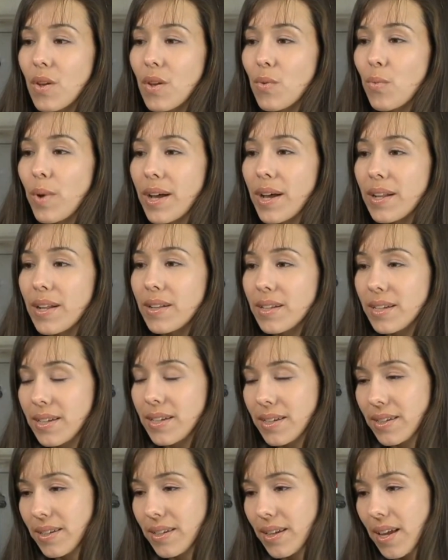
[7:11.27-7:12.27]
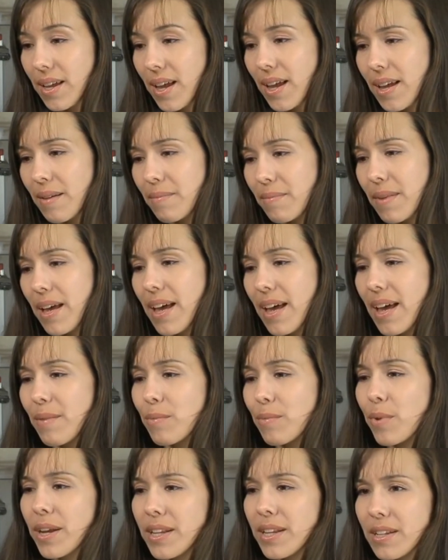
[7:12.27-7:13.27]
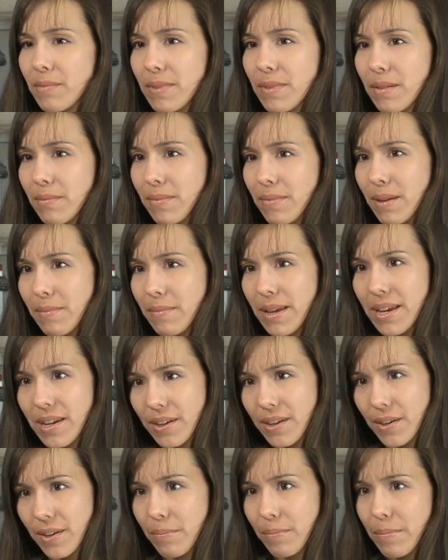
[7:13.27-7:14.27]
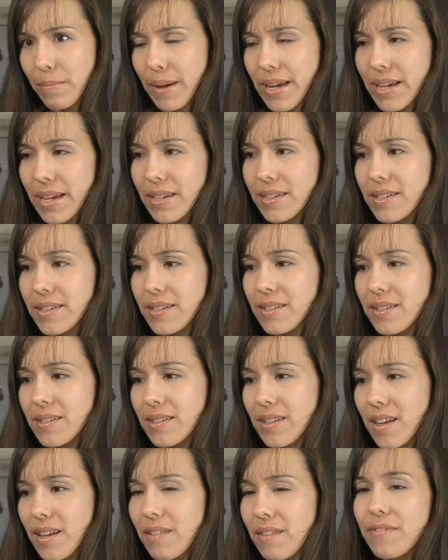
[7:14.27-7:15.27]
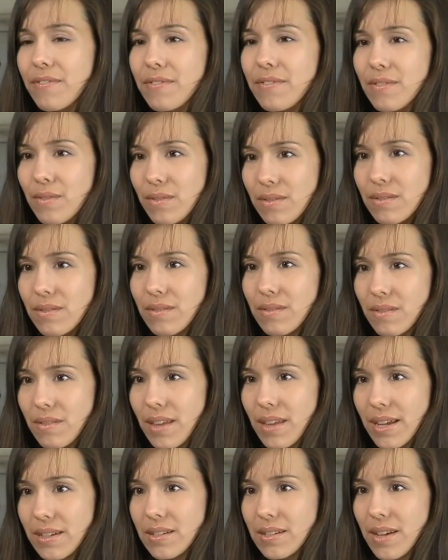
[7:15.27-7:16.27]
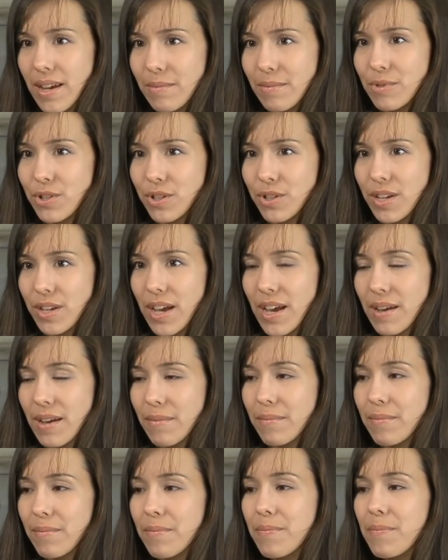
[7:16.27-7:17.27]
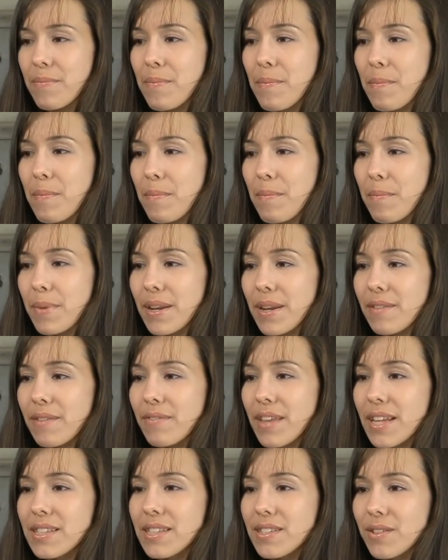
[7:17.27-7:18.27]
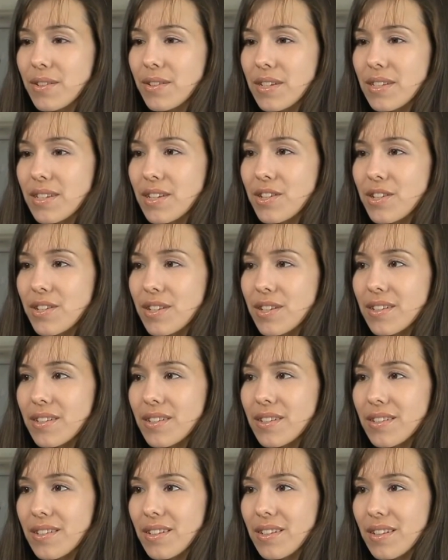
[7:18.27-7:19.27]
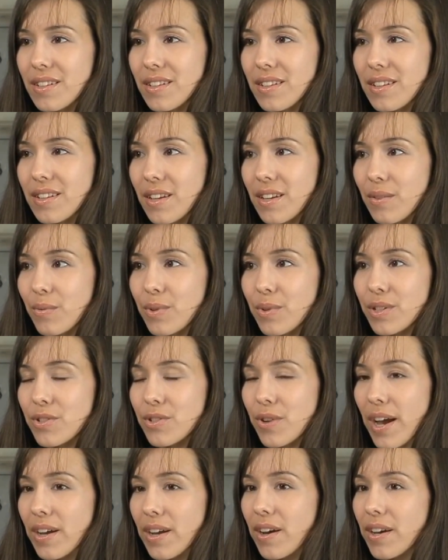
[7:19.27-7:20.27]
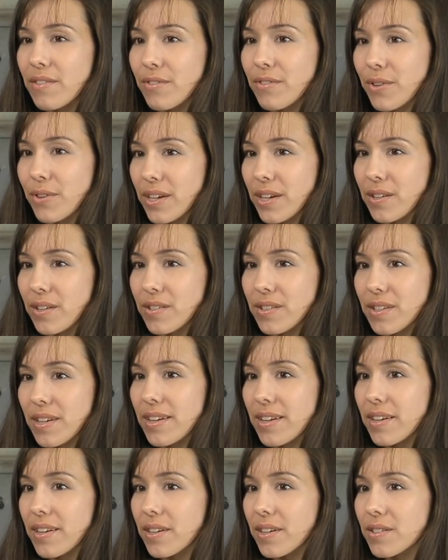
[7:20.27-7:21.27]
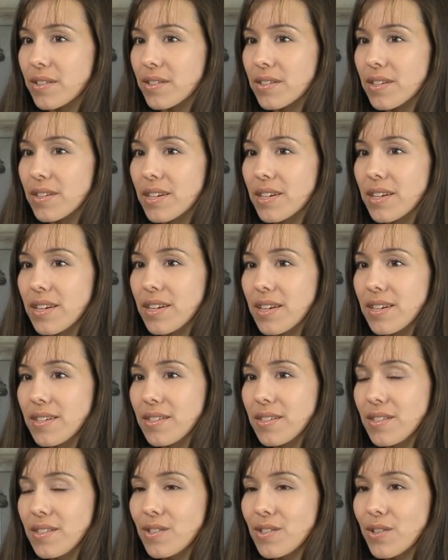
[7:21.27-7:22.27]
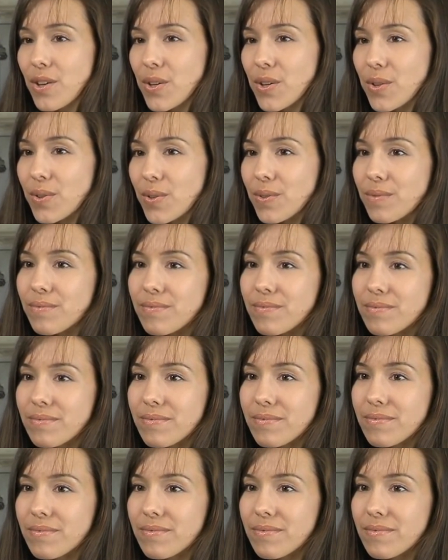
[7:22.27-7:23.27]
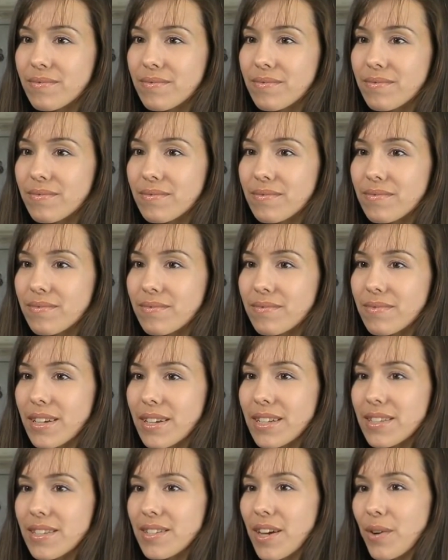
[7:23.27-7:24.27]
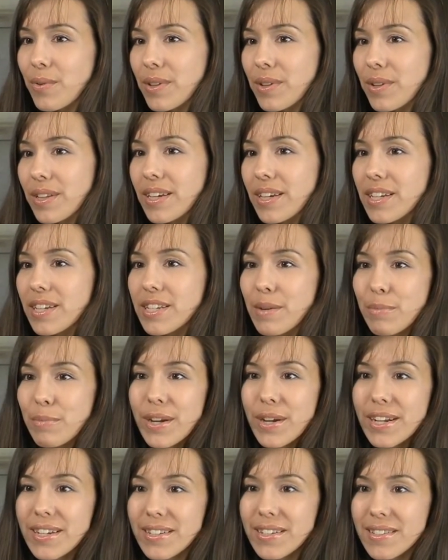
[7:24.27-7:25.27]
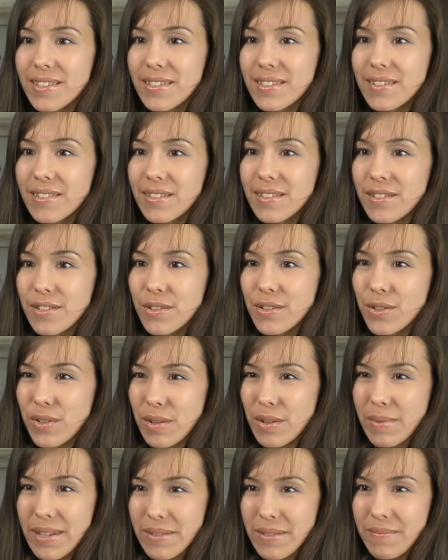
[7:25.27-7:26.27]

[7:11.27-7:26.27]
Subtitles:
Well, I'm ready to meet my maker, but if that time should come, but if that's their decision, it would drag on for years and years. So it's not really contemporaneous. Do you know what I mean?